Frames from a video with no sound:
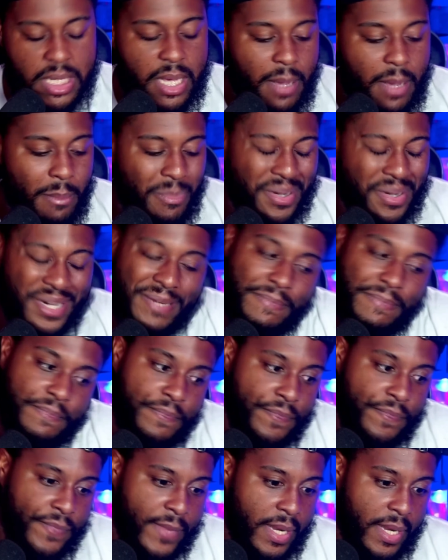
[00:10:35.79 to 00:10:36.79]
But,
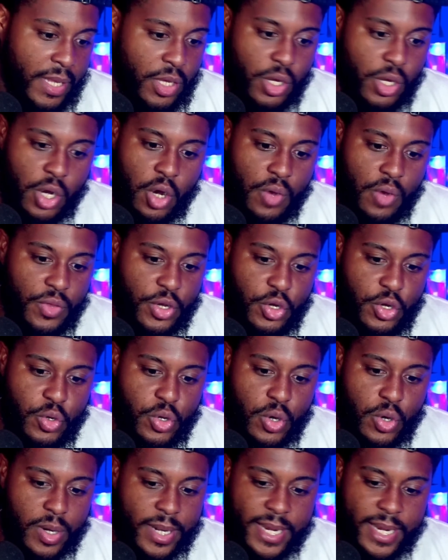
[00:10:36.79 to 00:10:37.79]
the New
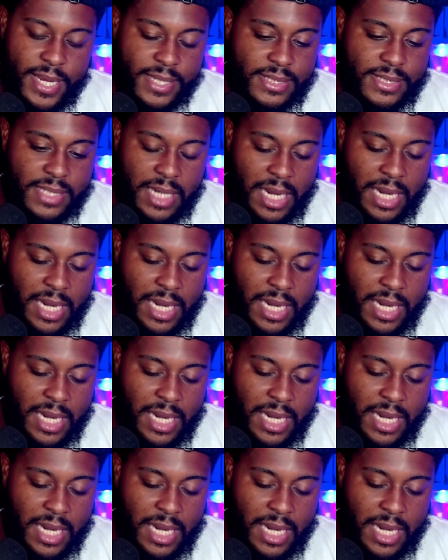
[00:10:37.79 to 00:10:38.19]
York Knicks